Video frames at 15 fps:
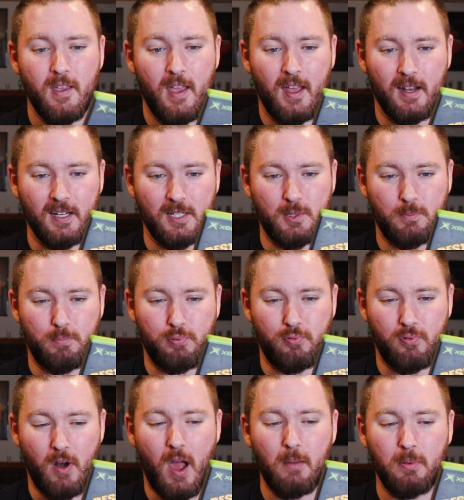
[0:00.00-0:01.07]
and it's
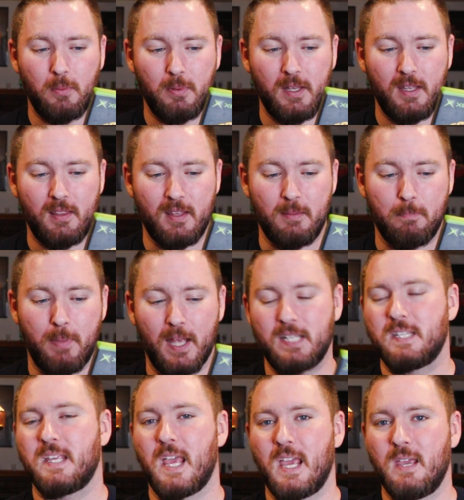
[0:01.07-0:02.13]
probably the
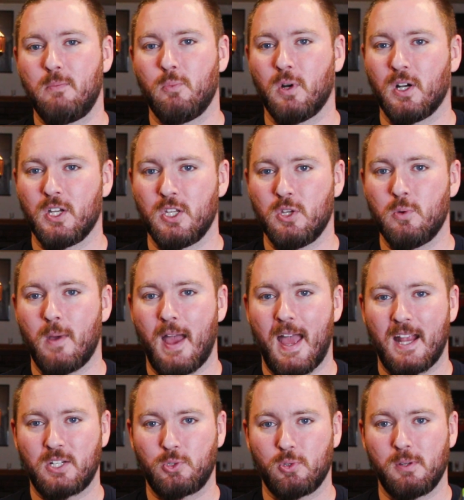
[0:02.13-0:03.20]
best game where you
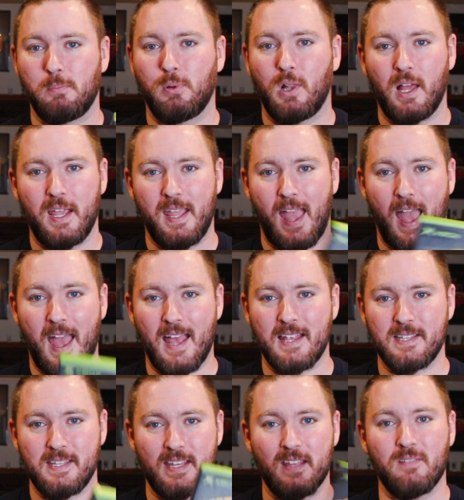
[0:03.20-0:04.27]
actually play
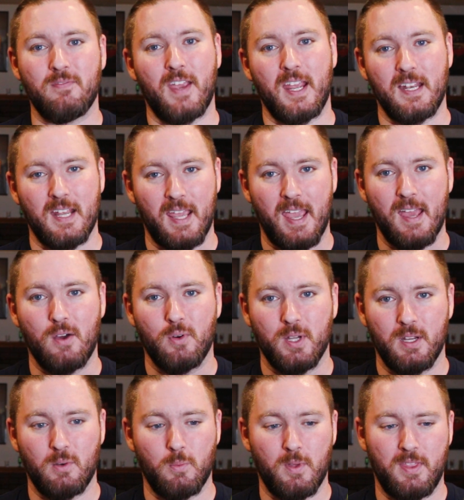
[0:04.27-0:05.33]
as the invading
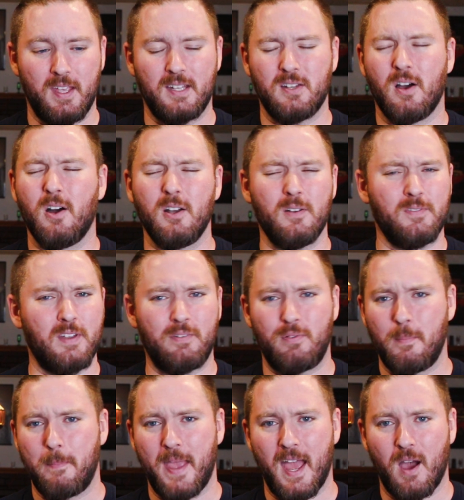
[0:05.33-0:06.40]
alien with a ton of
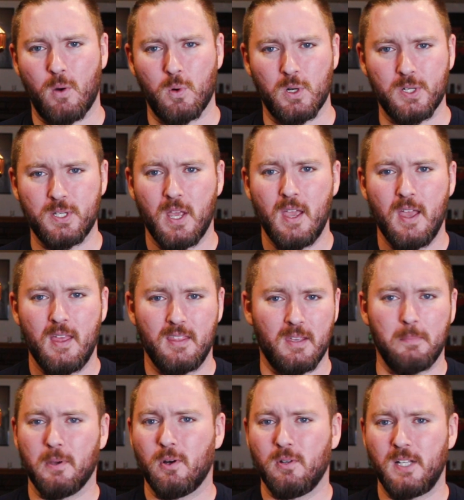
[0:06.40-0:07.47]
different powers, the
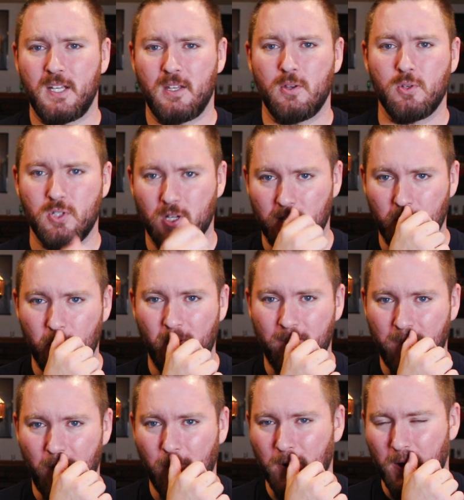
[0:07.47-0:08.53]
ability to use your
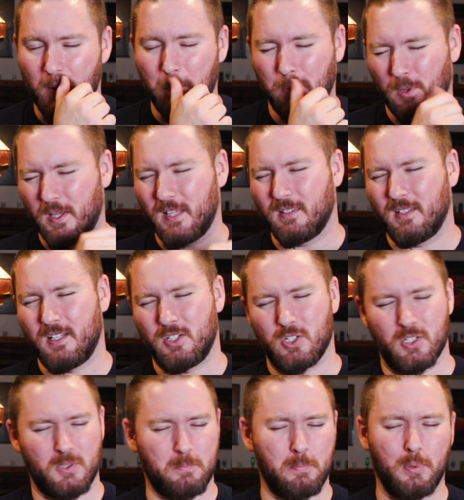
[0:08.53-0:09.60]
UFO to completely
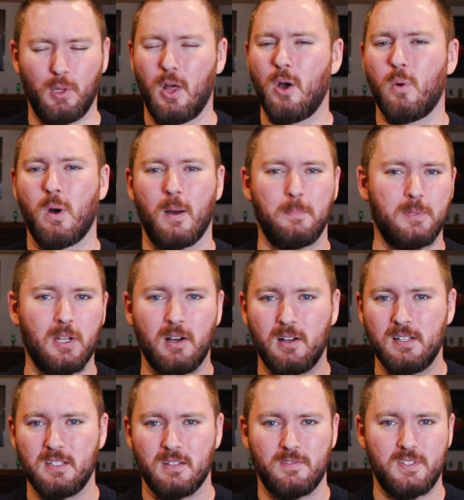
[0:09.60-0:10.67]
just blow up
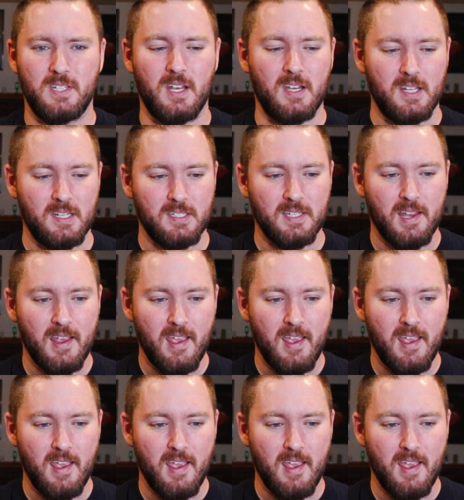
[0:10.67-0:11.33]
tons of cities,